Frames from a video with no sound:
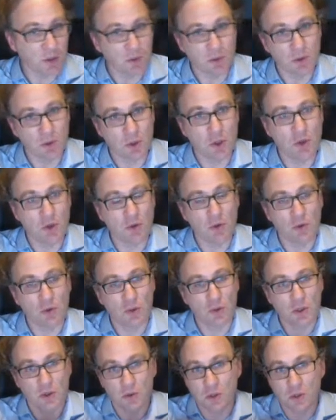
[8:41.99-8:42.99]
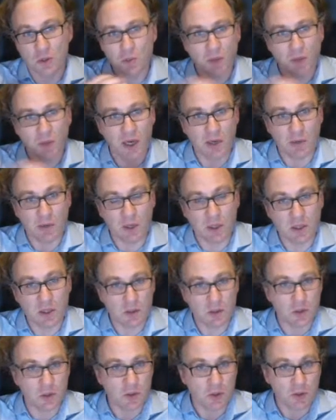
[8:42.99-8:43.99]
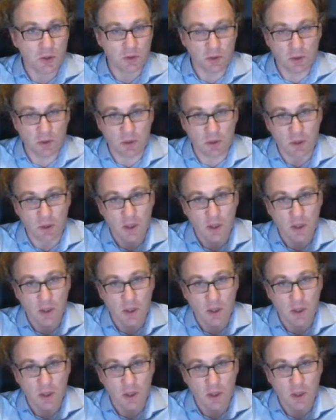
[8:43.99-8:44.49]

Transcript: show you certain spirals, so certain